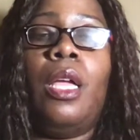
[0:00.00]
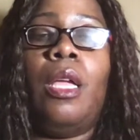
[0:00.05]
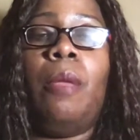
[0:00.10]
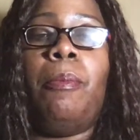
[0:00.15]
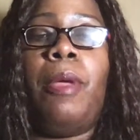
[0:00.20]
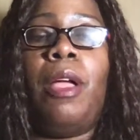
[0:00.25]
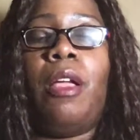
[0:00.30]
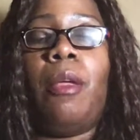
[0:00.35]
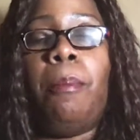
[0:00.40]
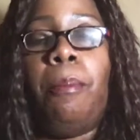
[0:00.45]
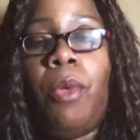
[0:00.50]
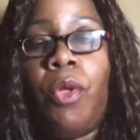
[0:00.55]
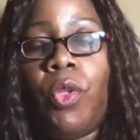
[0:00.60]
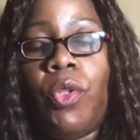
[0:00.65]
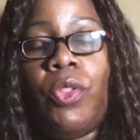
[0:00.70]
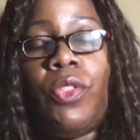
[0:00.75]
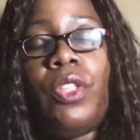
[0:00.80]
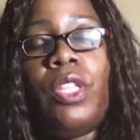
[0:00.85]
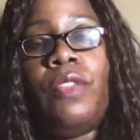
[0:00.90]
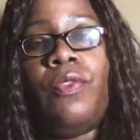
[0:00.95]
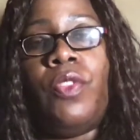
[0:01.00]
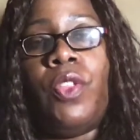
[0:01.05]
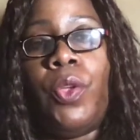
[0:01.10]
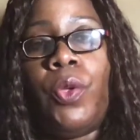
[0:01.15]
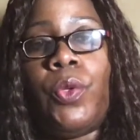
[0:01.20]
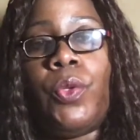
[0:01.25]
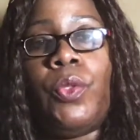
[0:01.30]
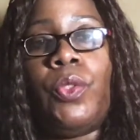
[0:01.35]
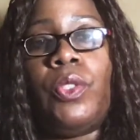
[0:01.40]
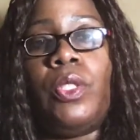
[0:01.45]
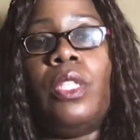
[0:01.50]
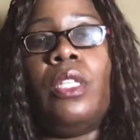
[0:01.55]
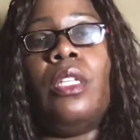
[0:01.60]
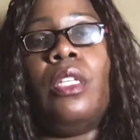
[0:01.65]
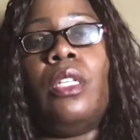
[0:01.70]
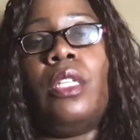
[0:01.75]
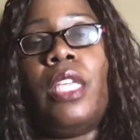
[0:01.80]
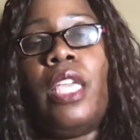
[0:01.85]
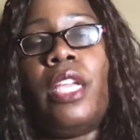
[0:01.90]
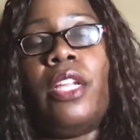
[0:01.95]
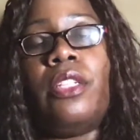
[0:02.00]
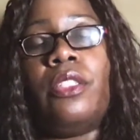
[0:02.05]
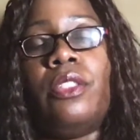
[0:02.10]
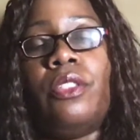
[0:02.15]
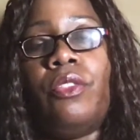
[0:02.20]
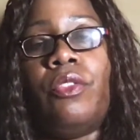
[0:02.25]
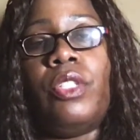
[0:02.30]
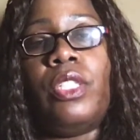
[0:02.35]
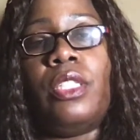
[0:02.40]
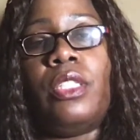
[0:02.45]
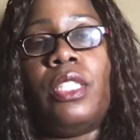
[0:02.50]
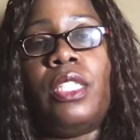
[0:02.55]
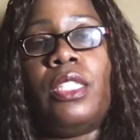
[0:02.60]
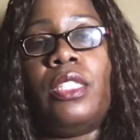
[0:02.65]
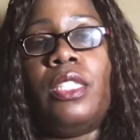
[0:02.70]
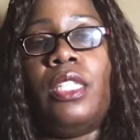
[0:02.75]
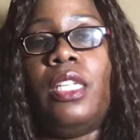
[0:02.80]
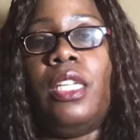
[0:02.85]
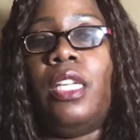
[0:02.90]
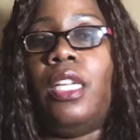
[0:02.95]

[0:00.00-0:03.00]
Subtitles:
about both of those characteristics